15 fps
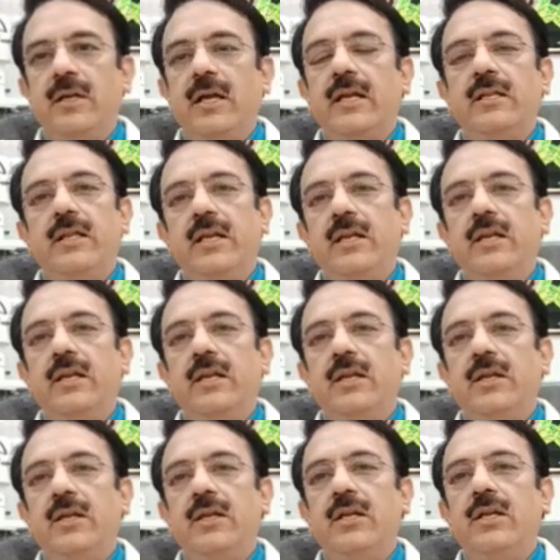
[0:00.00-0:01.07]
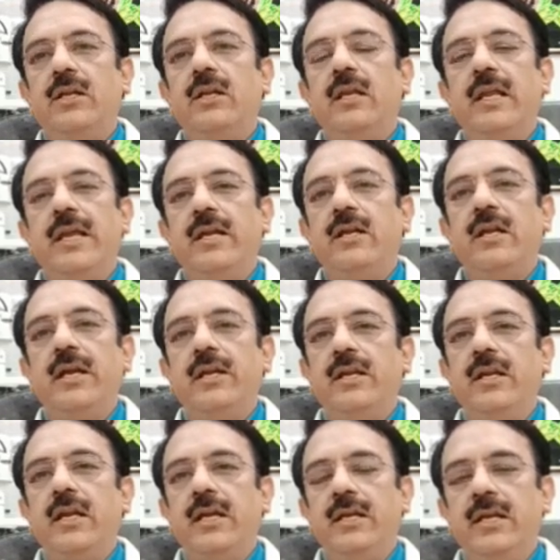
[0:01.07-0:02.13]
And then in late
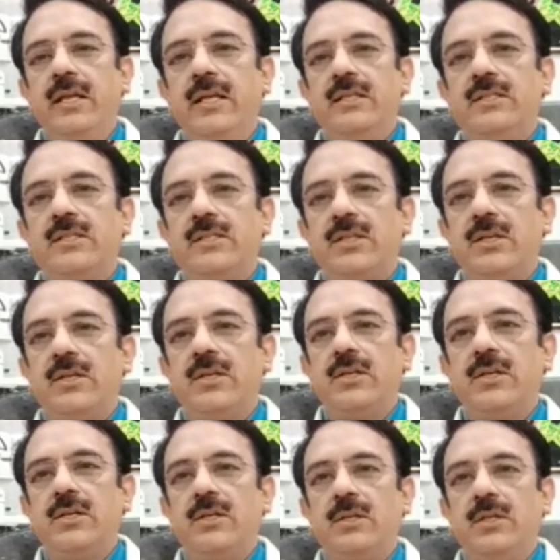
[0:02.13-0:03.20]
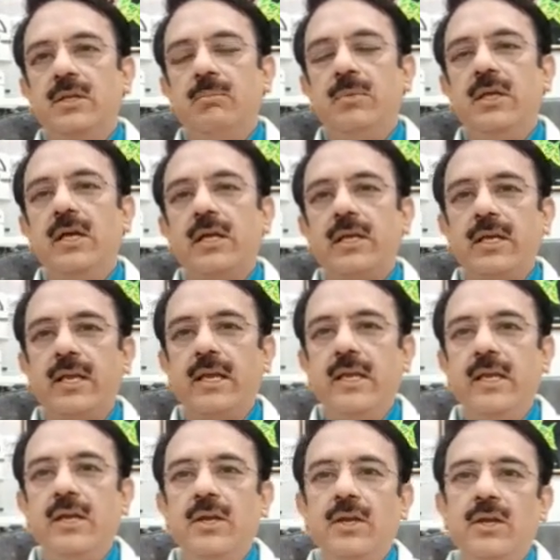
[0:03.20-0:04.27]
1990s, the
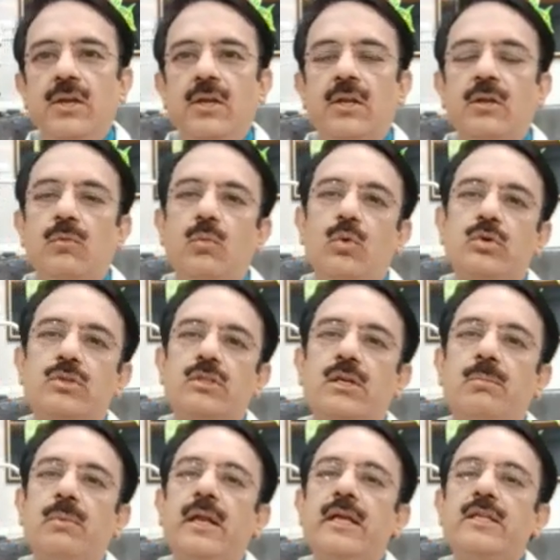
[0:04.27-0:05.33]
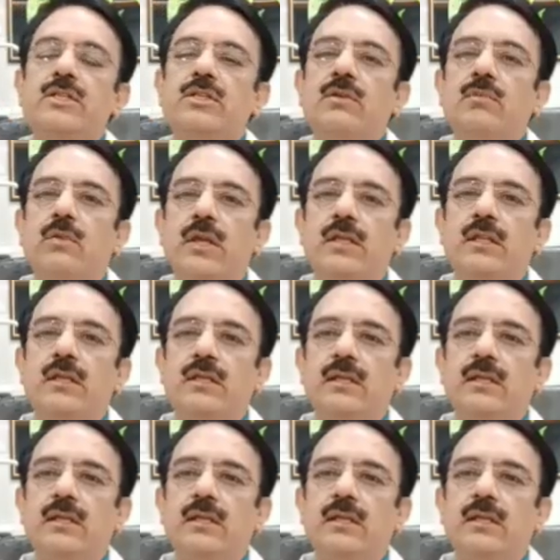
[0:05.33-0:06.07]
PRK was replaced with